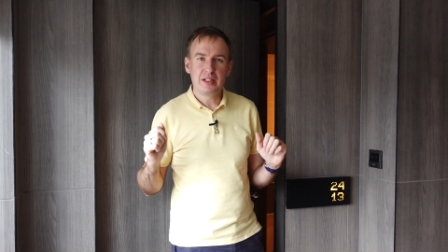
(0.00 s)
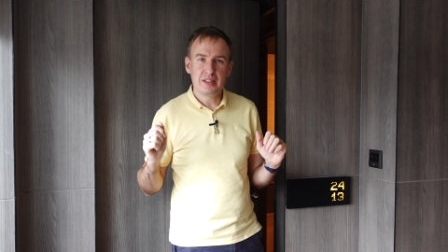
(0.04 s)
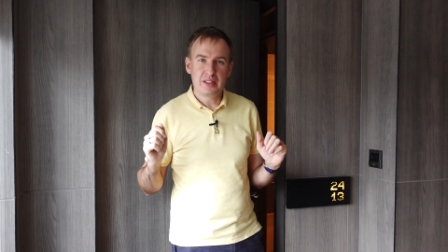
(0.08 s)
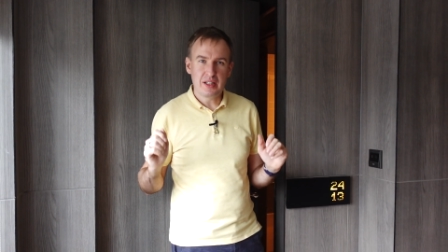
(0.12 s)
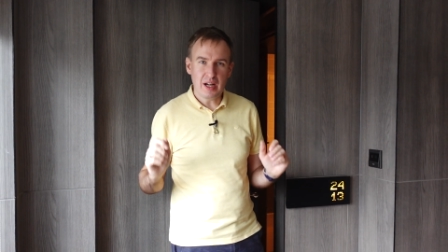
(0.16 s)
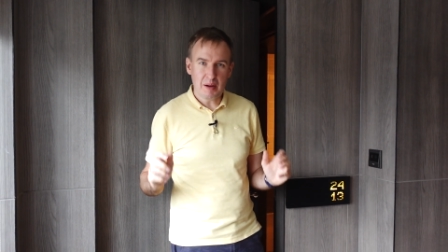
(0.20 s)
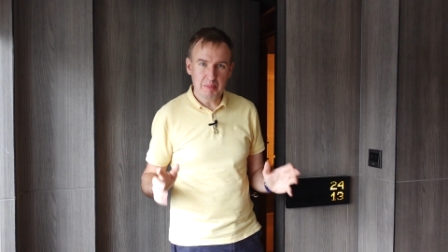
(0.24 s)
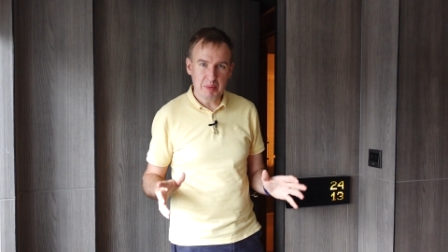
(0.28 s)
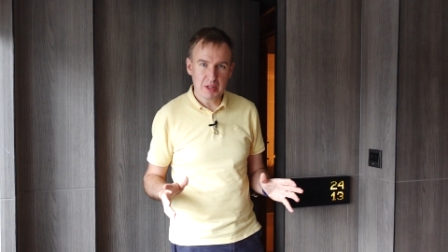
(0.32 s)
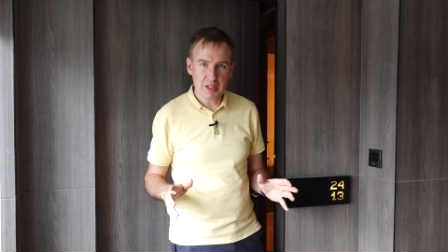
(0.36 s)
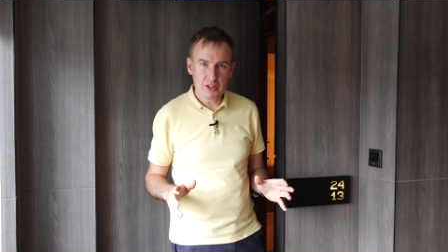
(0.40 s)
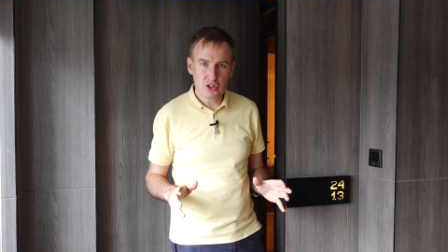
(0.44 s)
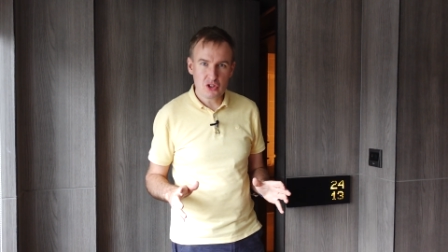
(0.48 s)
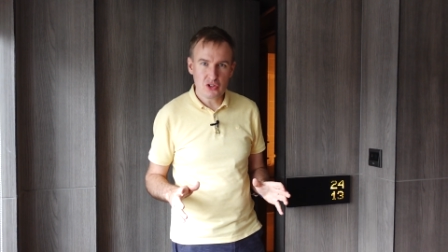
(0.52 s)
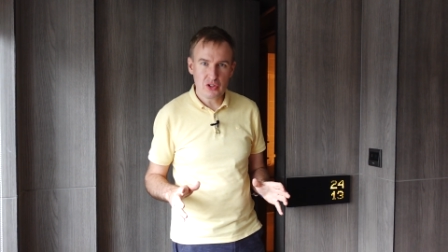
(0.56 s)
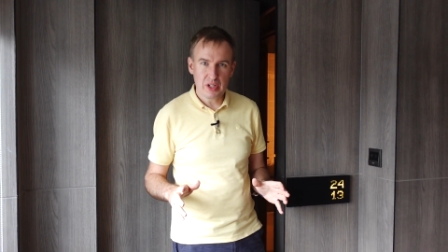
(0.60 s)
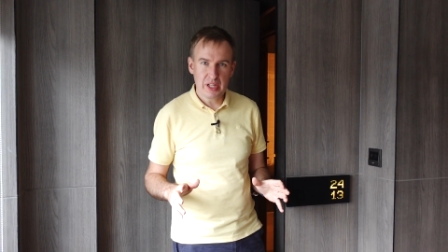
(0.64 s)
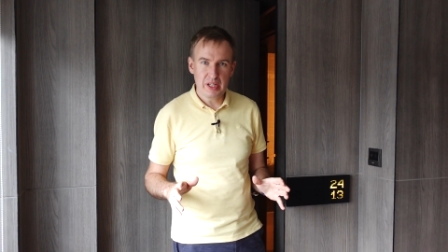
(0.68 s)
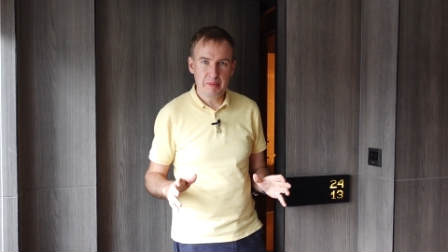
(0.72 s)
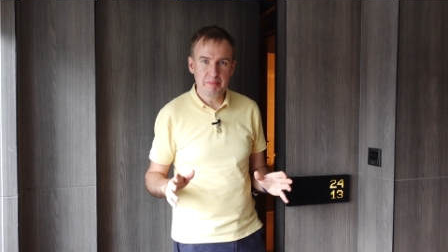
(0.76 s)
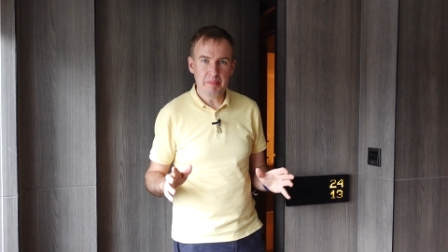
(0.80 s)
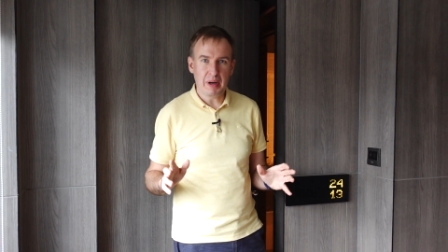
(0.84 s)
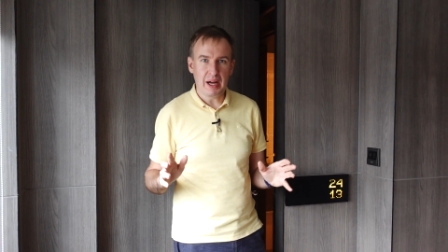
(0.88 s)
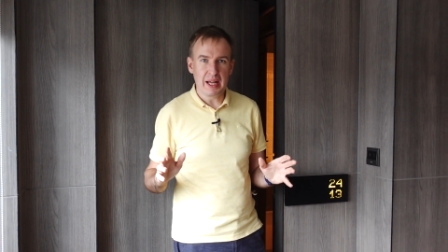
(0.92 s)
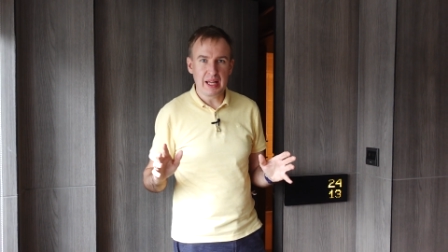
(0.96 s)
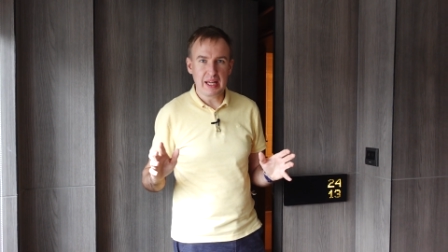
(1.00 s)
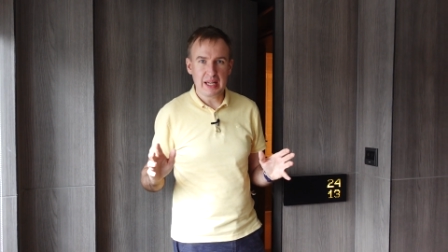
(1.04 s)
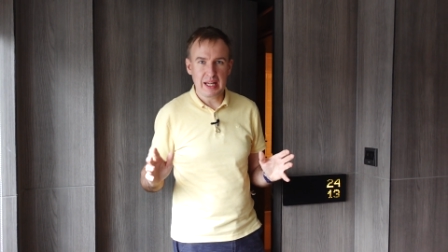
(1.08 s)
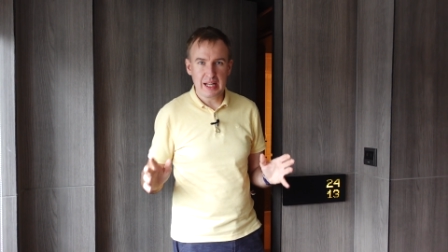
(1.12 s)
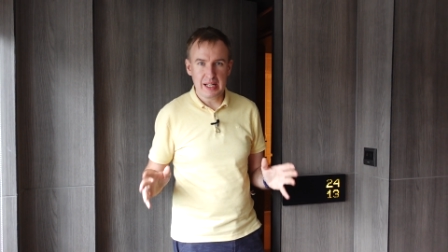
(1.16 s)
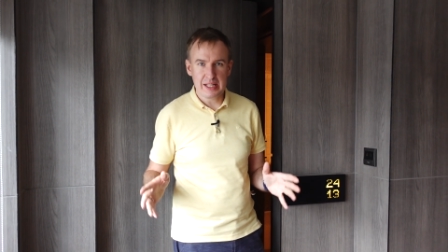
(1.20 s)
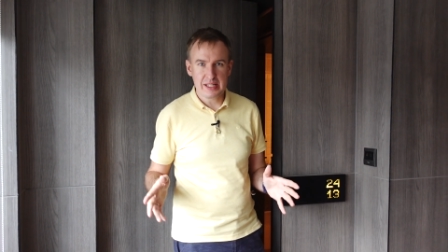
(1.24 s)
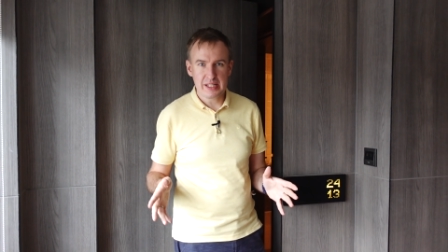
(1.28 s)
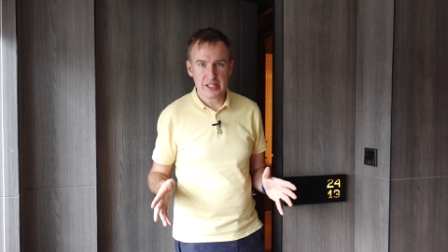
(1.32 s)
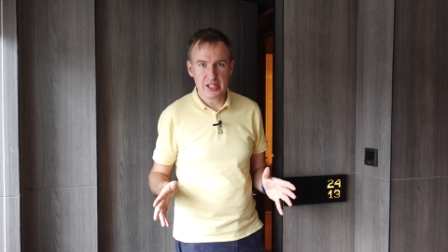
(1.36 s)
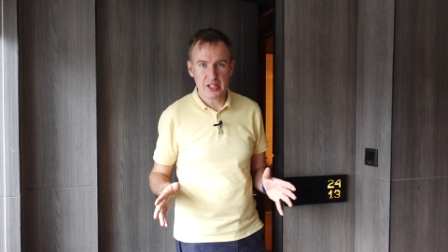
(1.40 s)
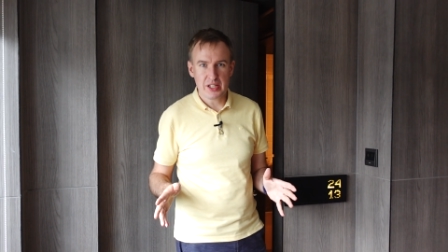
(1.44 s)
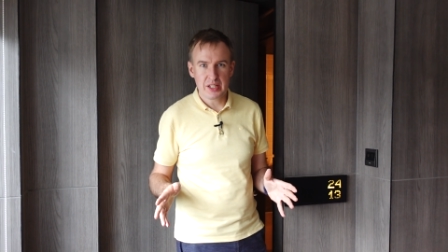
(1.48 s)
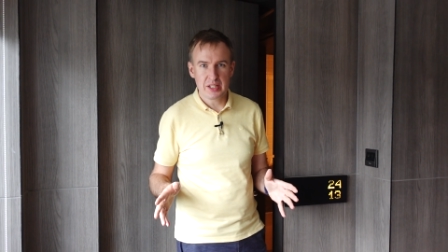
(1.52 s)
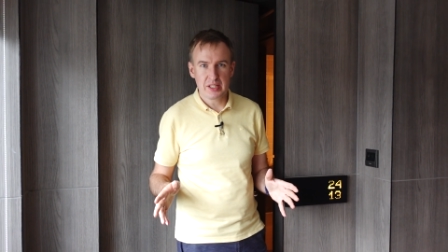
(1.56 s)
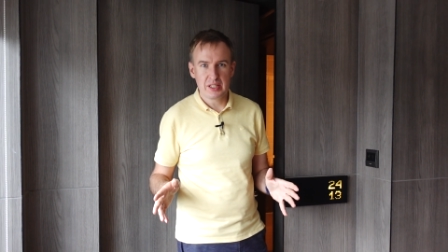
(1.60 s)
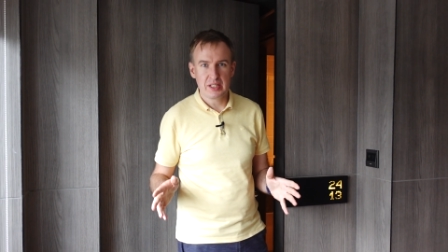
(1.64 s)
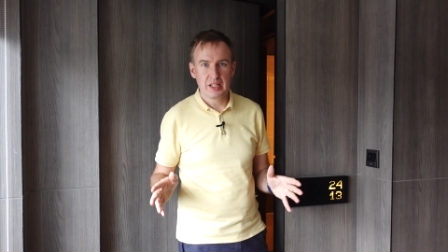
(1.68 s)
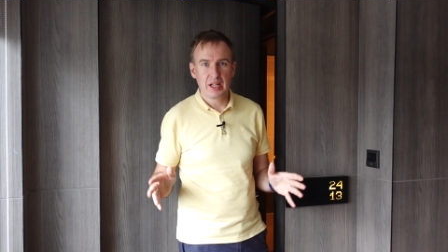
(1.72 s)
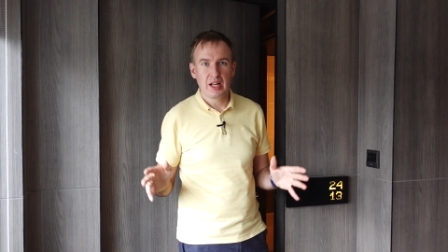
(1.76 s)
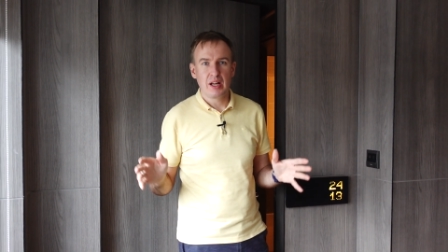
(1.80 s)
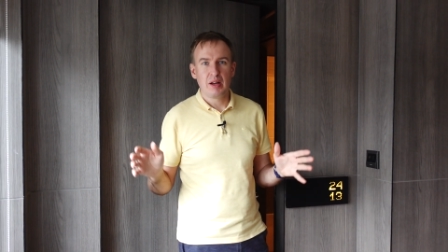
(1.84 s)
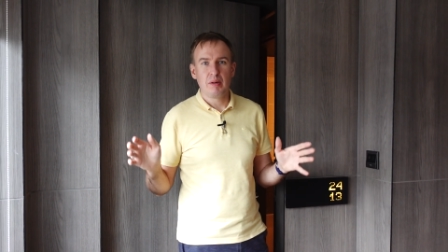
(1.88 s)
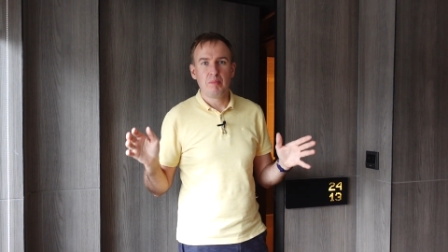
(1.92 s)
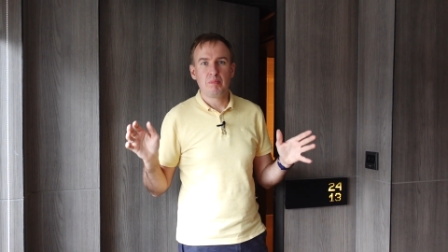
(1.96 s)
DoubleTree by
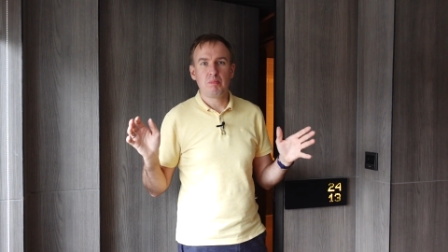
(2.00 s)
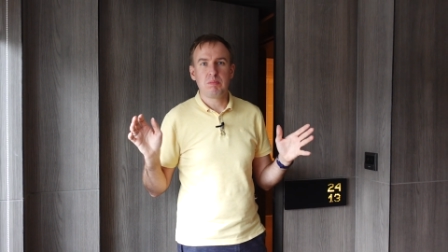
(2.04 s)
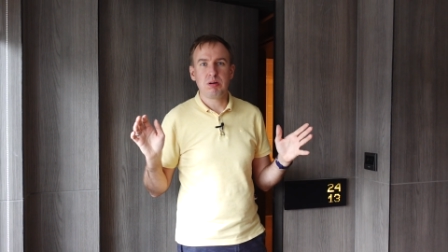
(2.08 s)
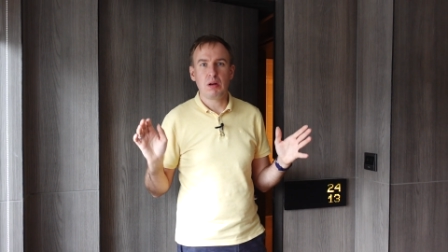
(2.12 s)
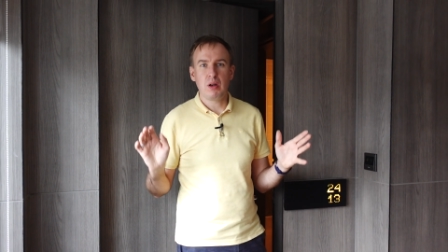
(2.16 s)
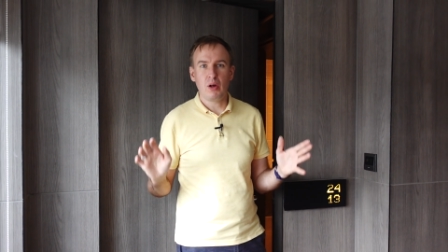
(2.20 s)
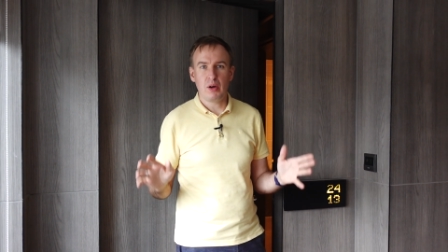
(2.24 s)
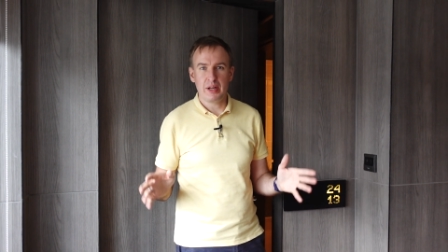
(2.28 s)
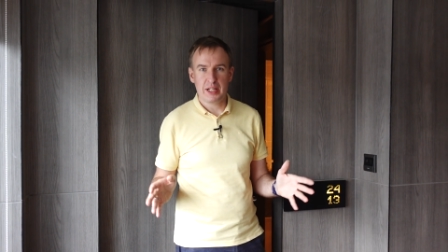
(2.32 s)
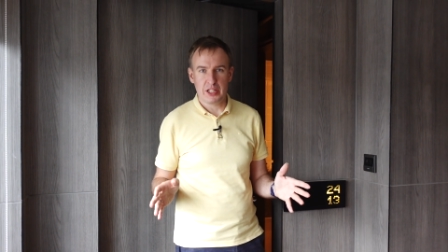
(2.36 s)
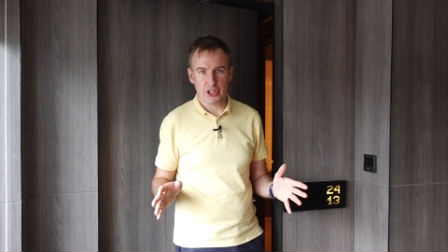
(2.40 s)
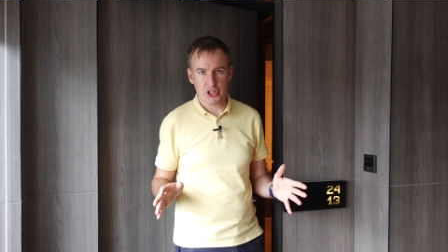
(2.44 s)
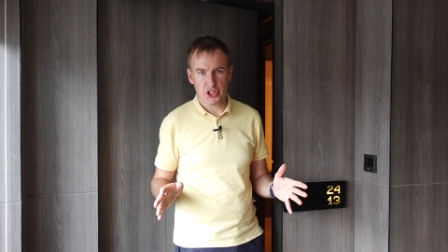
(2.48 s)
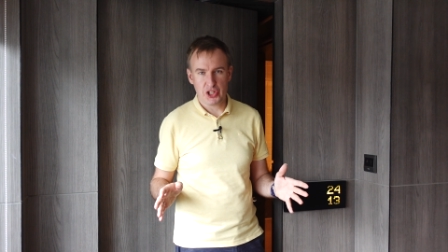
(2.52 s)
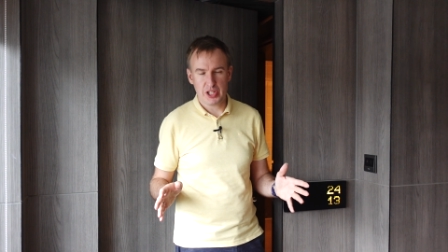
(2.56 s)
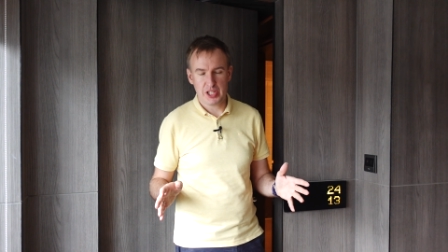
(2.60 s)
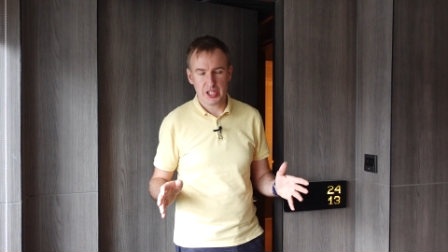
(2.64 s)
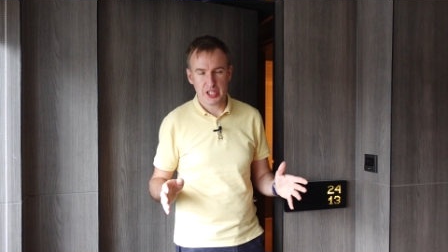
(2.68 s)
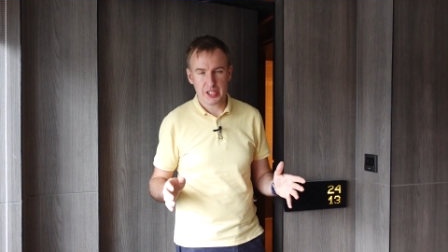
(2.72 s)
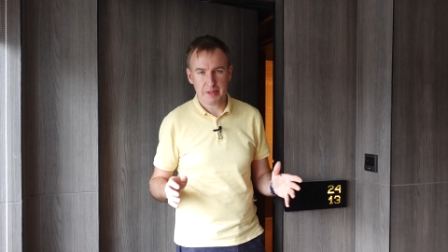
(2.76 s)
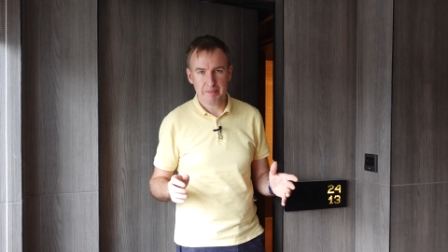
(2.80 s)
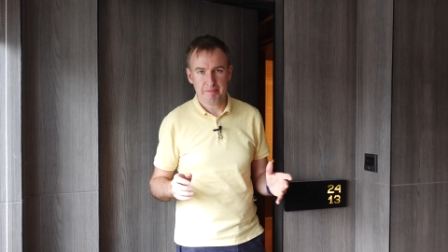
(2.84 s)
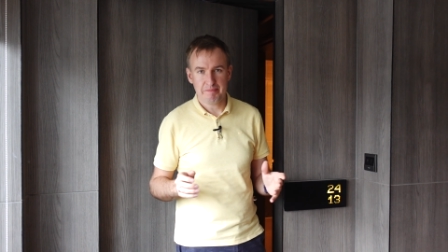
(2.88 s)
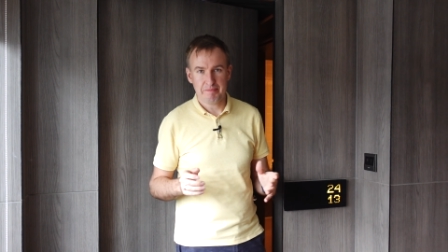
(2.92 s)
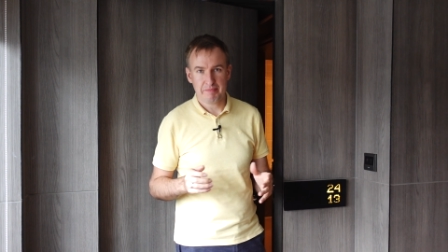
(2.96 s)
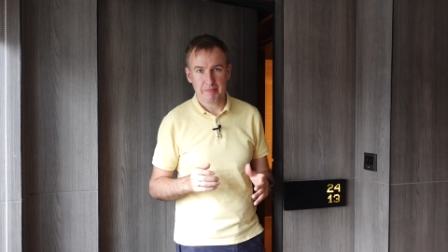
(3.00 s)
Hilton Ploenchit